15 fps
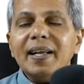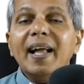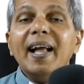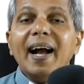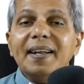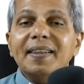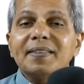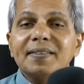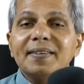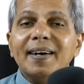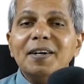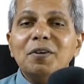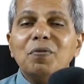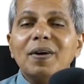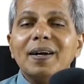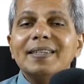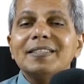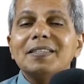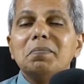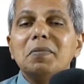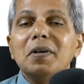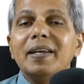And the third one is
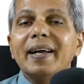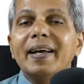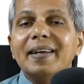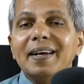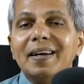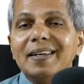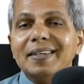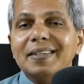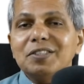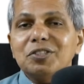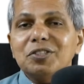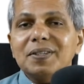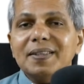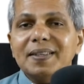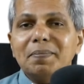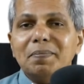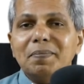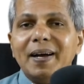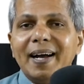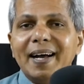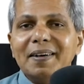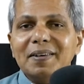Emilian Ilyich, the
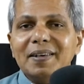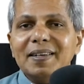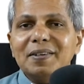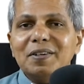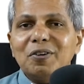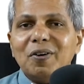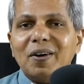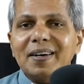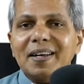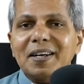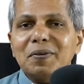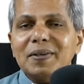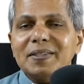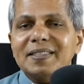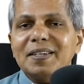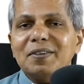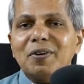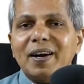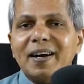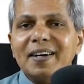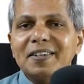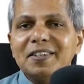man, under question or
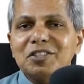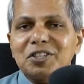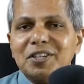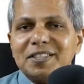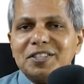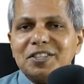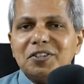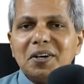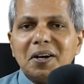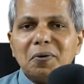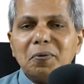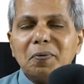under discussion now.